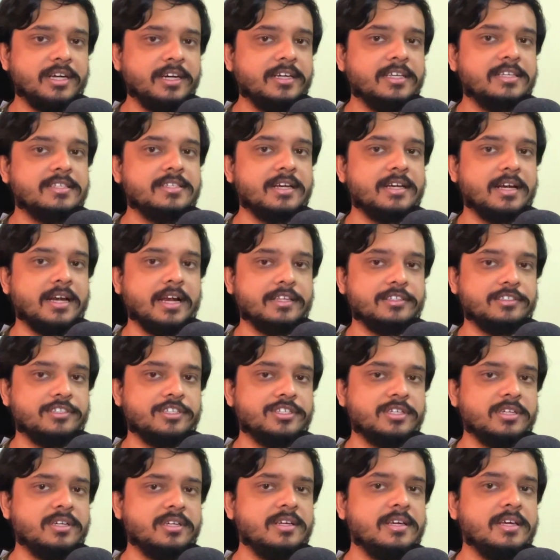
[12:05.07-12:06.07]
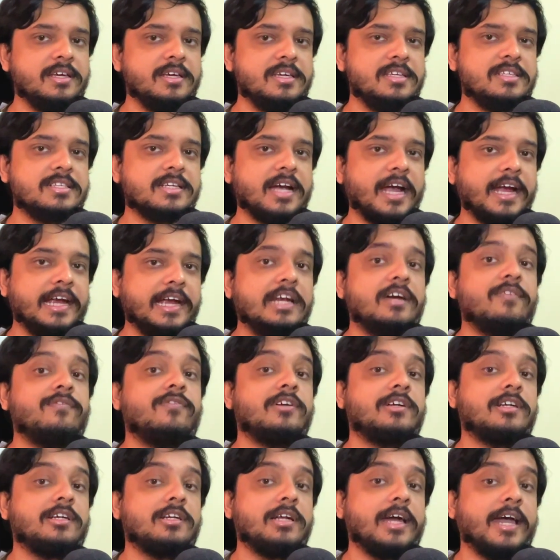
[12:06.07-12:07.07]
and deserialization is kind of
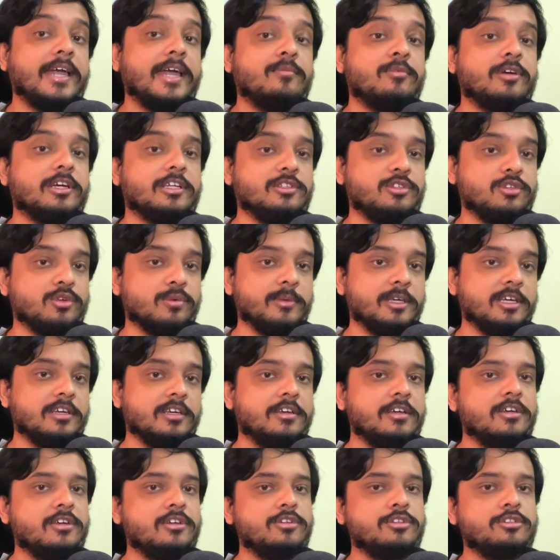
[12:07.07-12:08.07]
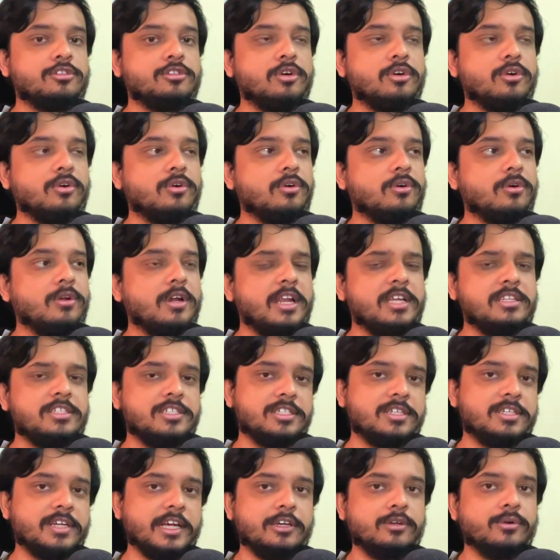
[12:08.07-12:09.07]
time consuming. So
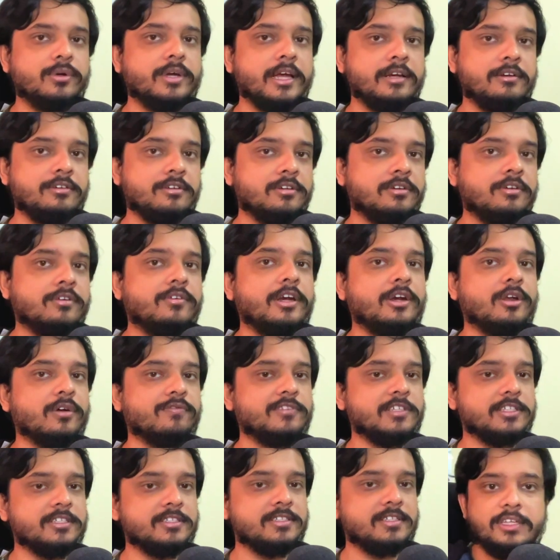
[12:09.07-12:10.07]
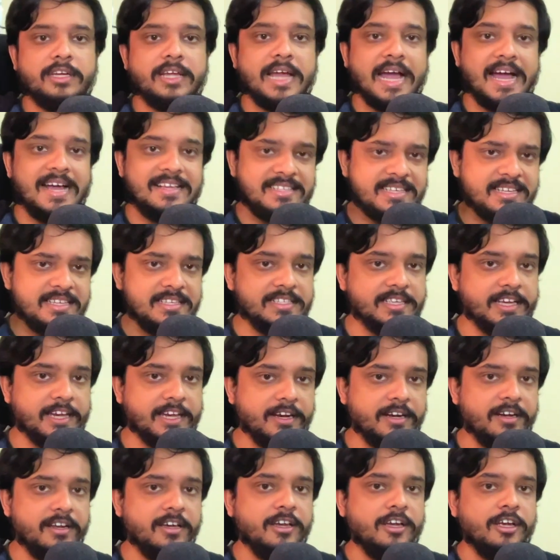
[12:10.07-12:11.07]
let's try to get rid of this. As I
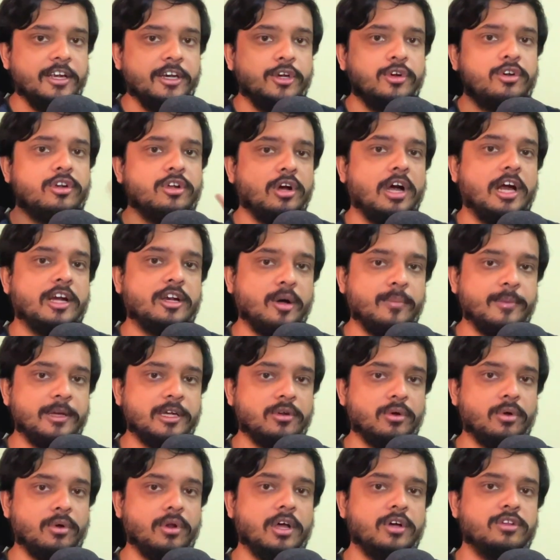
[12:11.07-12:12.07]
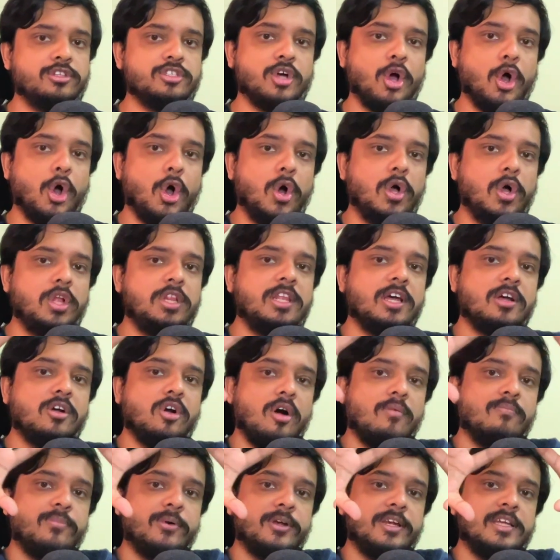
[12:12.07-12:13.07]
said, due to atomic rollouts, all the
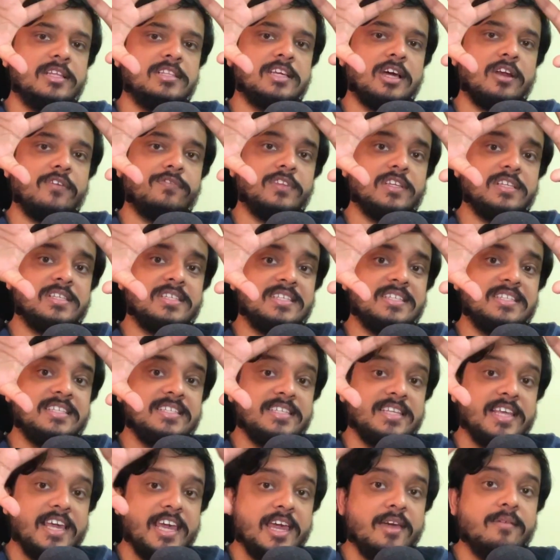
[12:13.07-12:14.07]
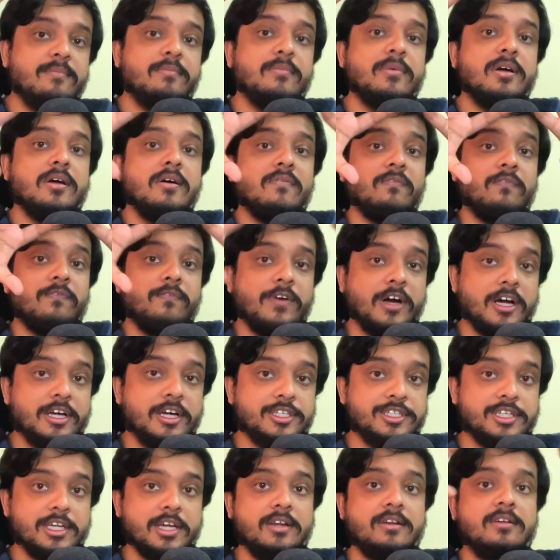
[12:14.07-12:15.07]
components are of the same
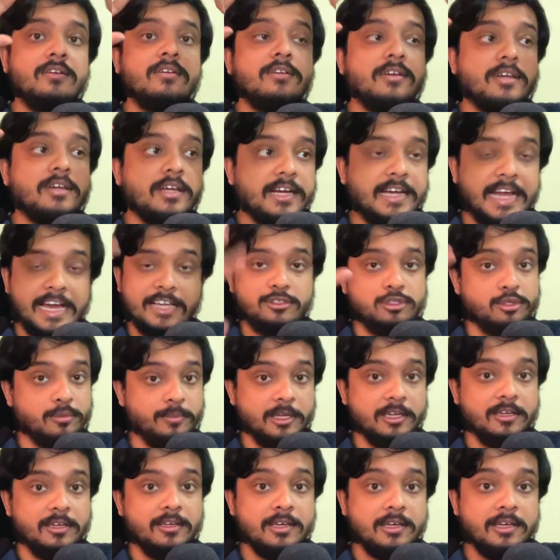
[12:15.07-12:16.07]
version. It has to be.